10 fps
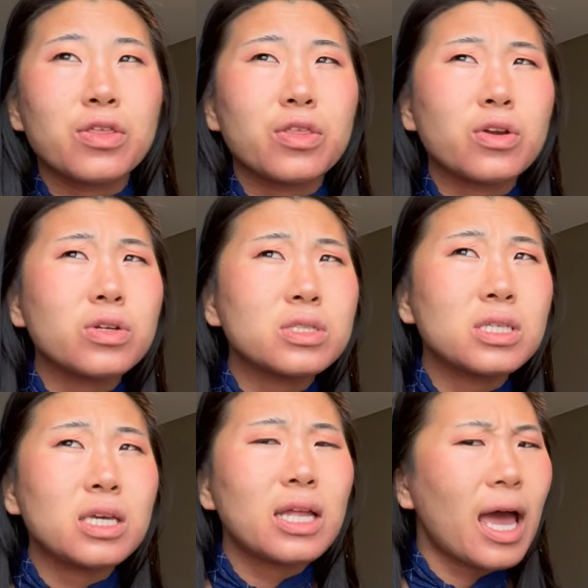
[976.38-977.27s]

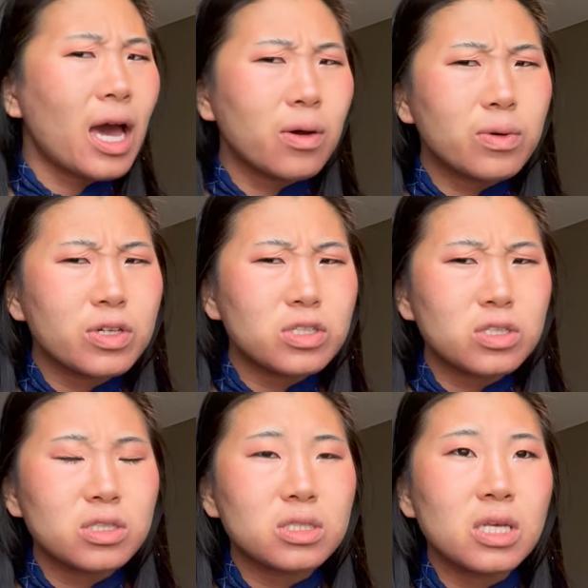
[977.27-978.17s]
thirteen
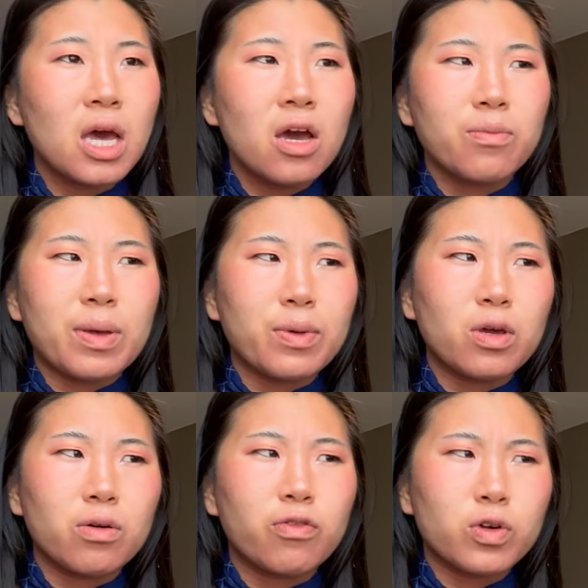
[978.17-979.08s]
hours,
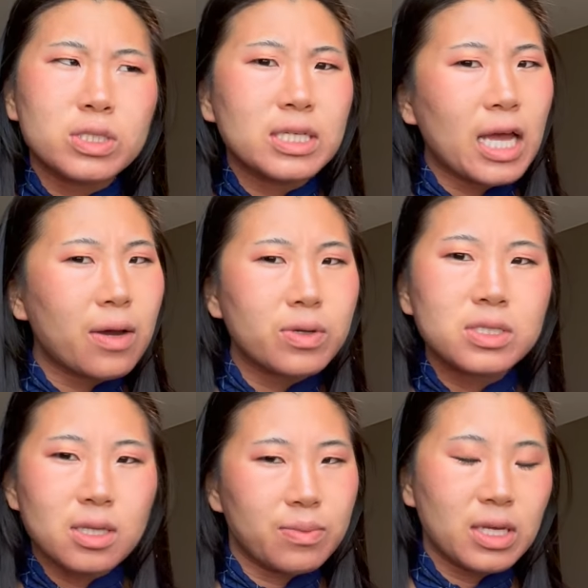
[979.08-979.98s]
maybe fourteen hours,
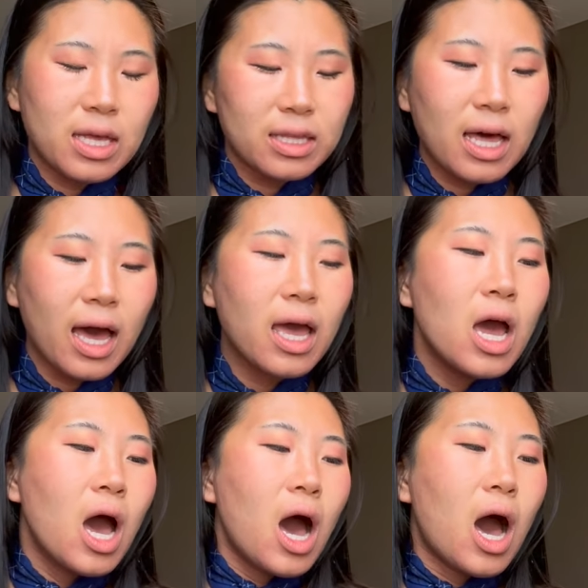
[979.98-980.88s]
something like that.
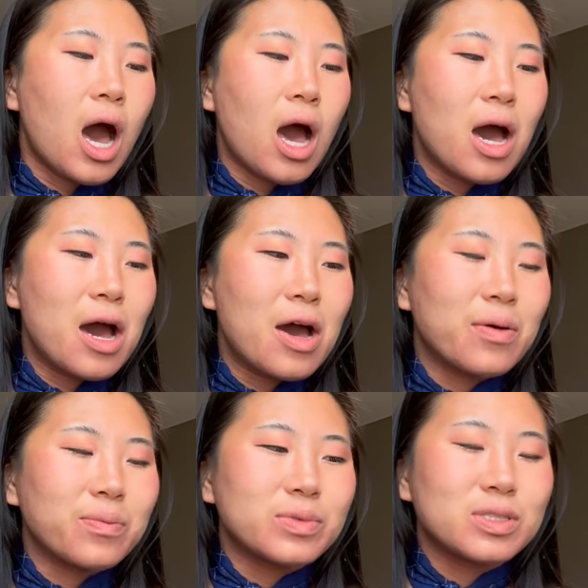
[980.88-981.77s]

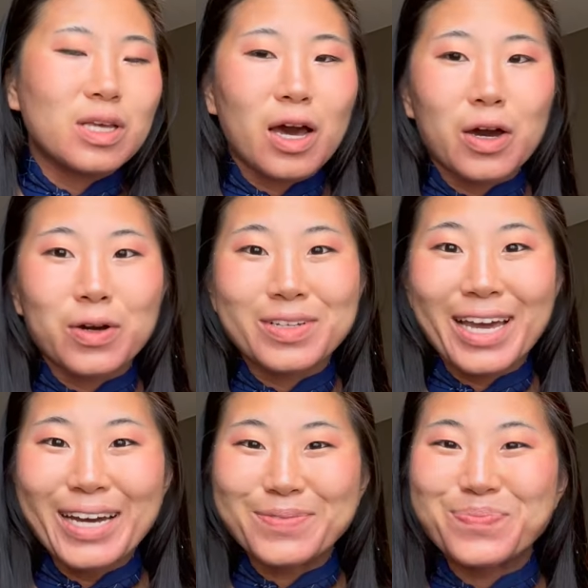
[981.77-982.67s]
Um, so
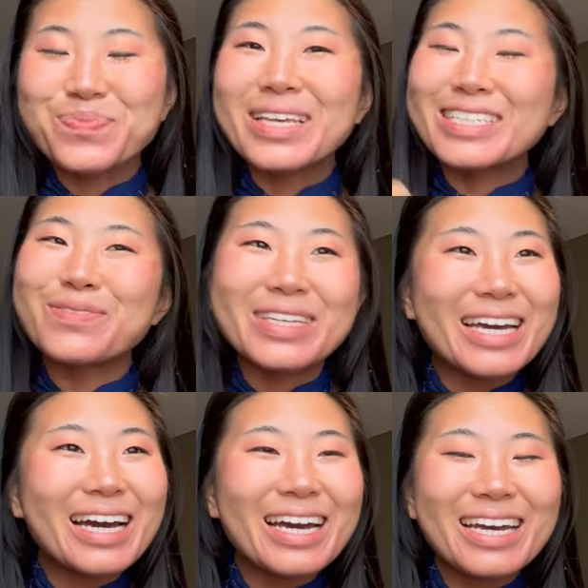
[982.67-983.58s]
yeah, should be good.
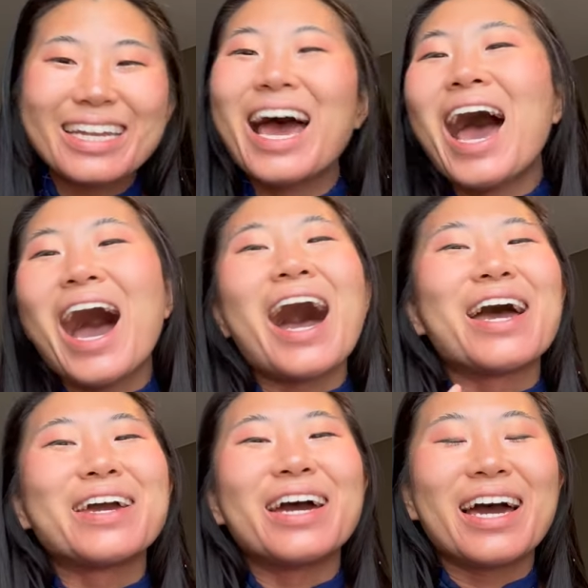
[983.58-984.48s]

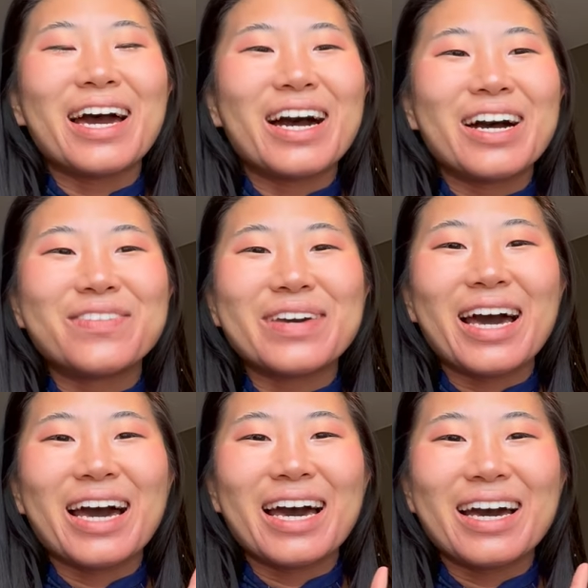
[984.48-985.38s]
I am
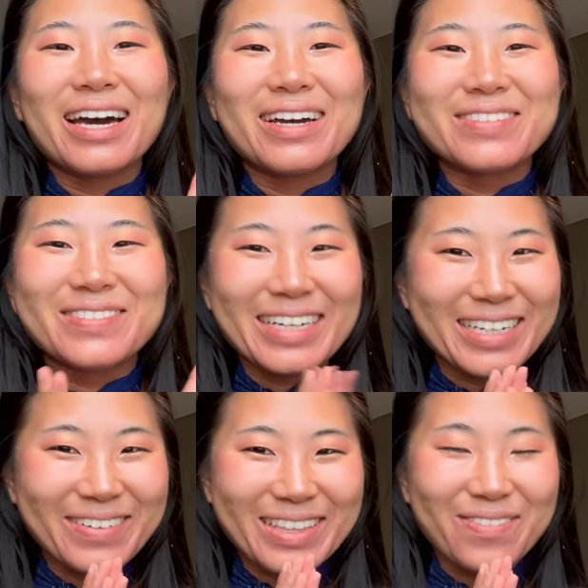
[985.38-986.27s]
uh, ready to
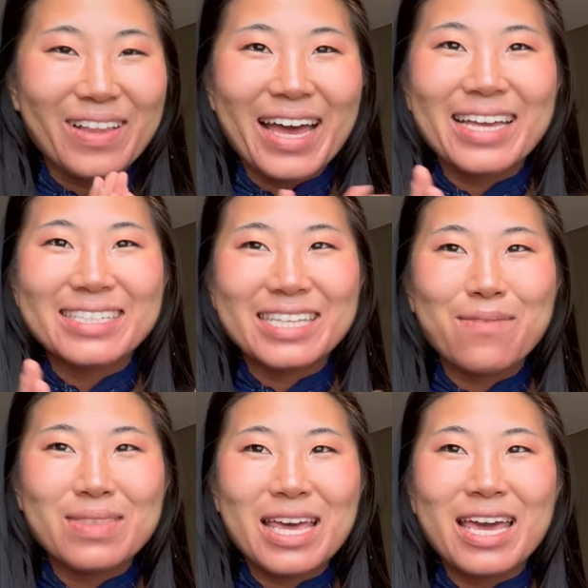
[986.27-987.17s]
work the flight. Same
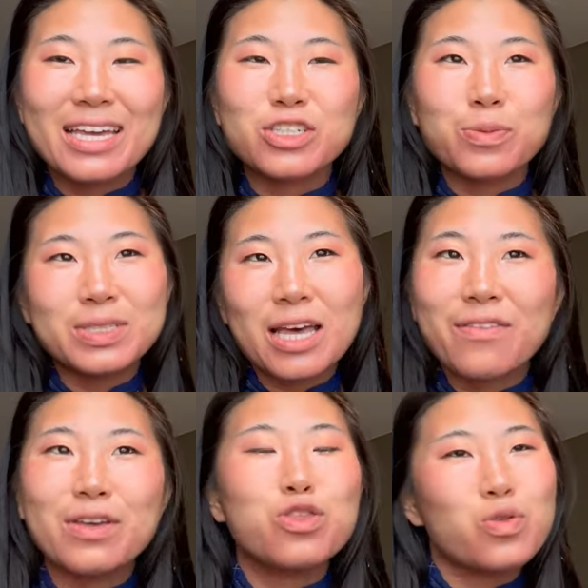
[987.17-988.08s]
thing, triple
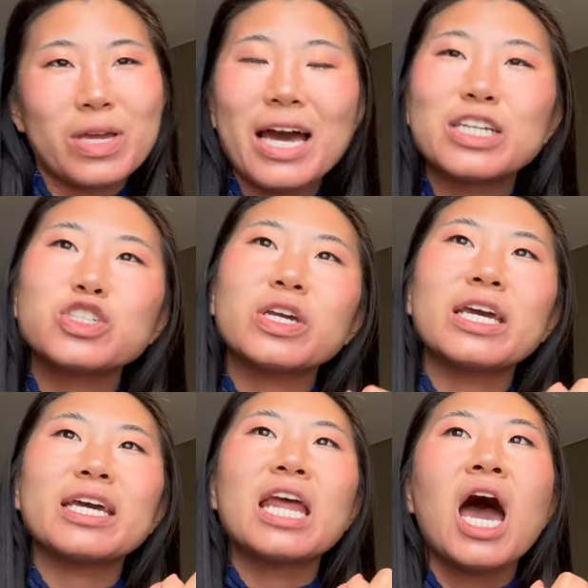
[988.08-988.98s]
seven three
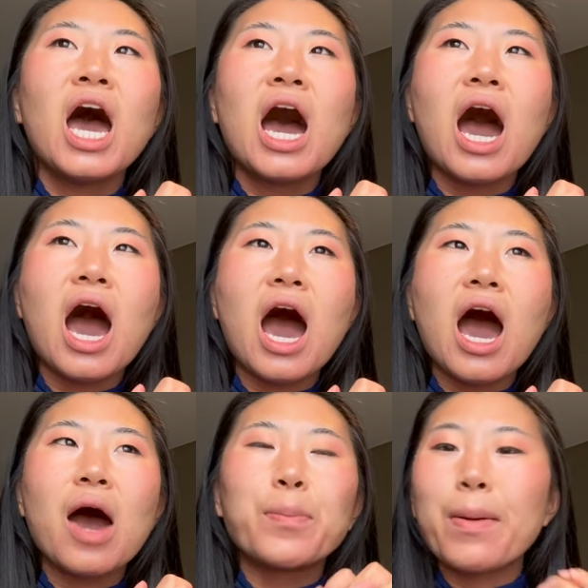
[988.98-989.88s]
hundred.
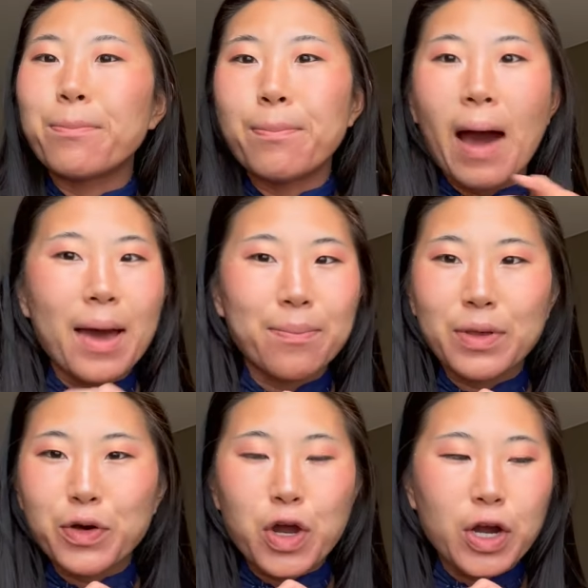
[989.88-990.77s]
Um, I'm
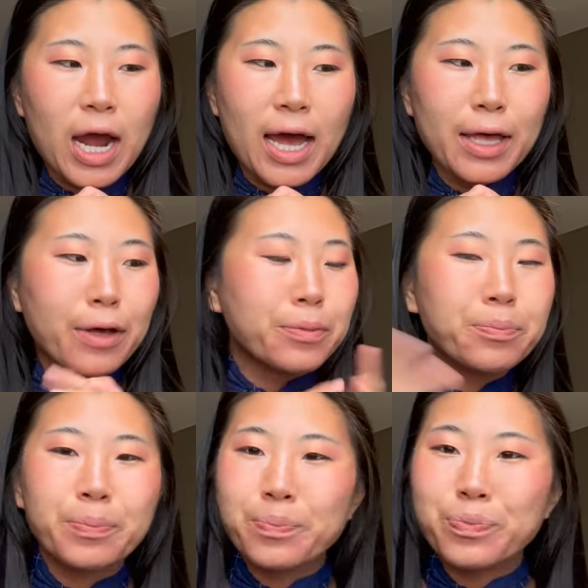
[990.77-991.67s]
Meal Car Aisle,
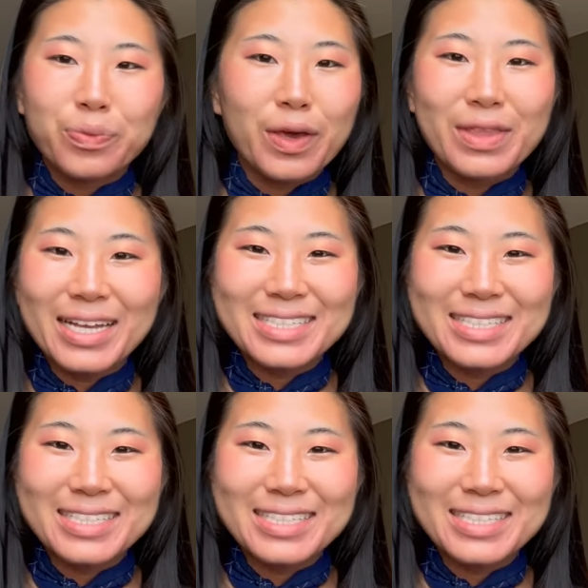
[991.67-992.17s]
and that's